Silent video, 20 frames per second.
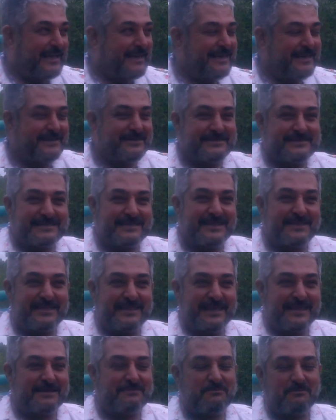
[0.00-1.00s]
Here's the
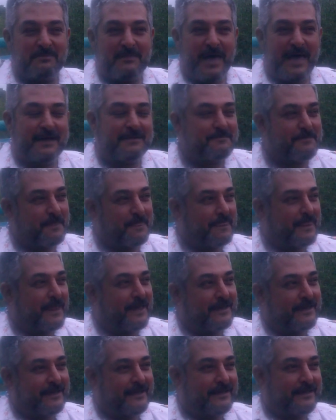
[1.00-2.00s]
thing, ma'am
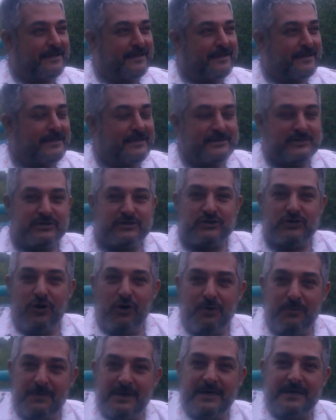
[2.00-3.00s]

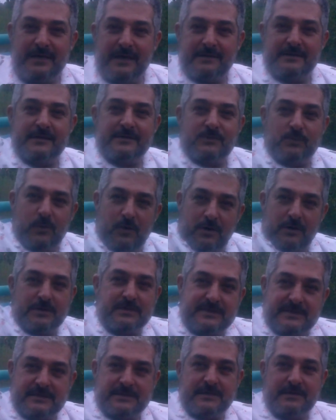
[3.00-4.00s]
show me that it
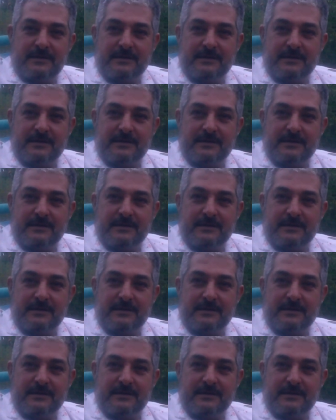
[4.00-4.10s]
works